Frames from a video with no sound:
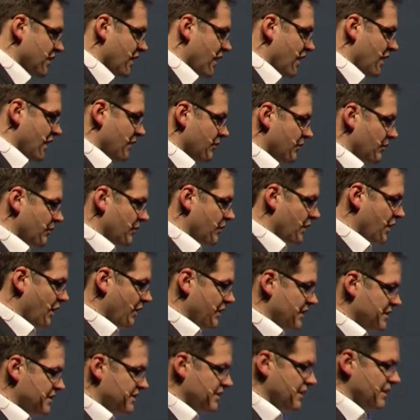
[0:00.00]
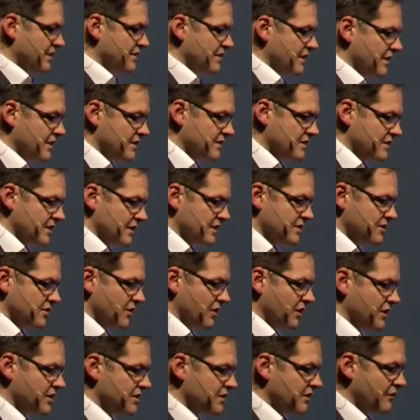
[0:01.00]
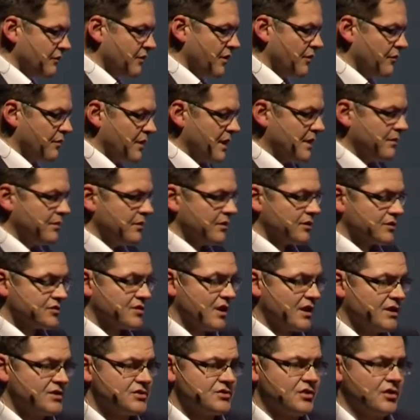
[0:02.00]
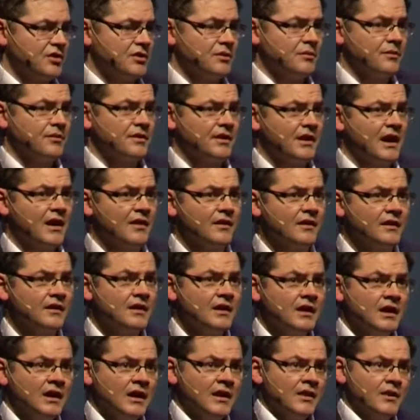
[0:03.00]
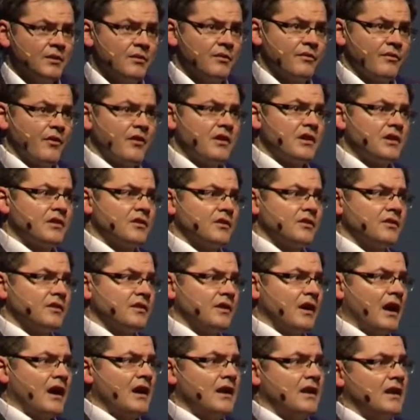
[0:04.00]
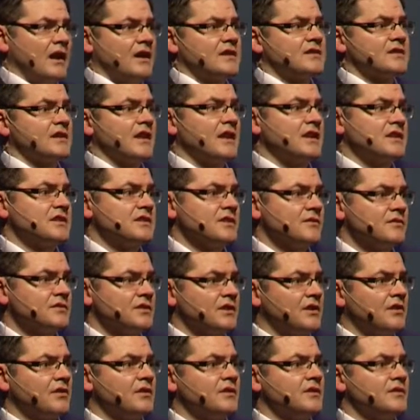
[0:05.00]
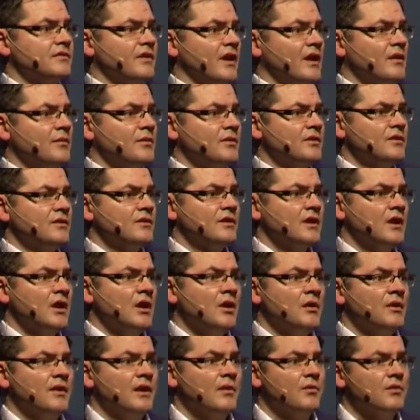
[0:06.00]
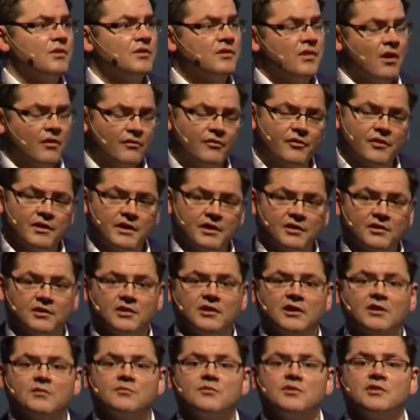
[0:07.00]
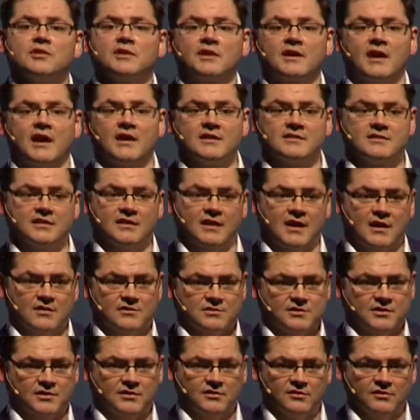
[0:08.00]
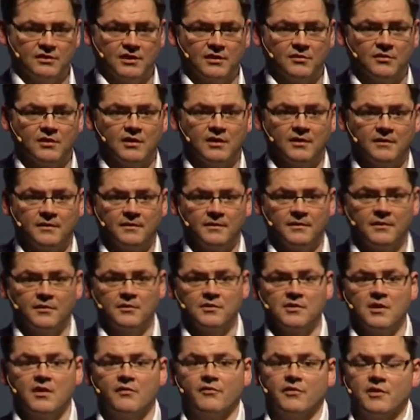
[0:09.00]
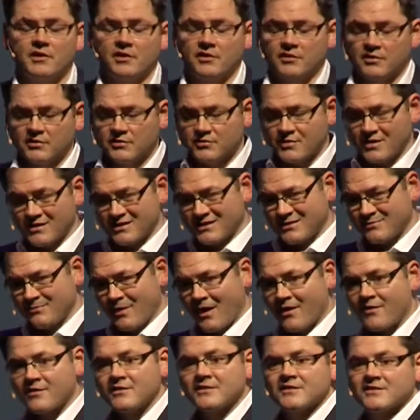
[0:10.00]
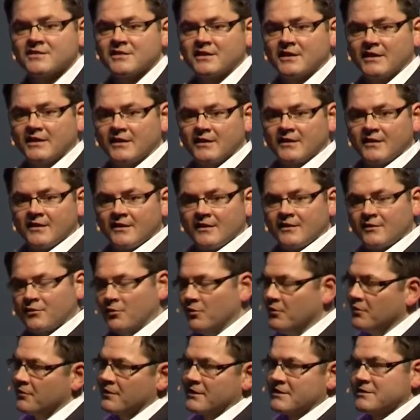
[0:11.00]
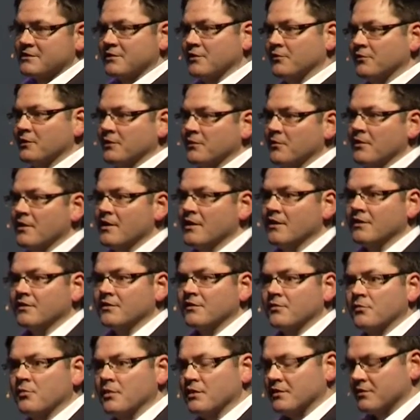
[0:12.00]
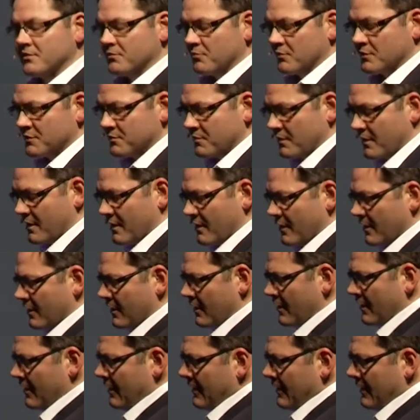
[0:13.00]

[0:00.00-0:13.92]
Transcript: these nuggets of people and try and join them together. They were very good in isolation of securing development. They were not very good at communicating how secure they were. They were not very good at transparency, all of these lovely words which we hear.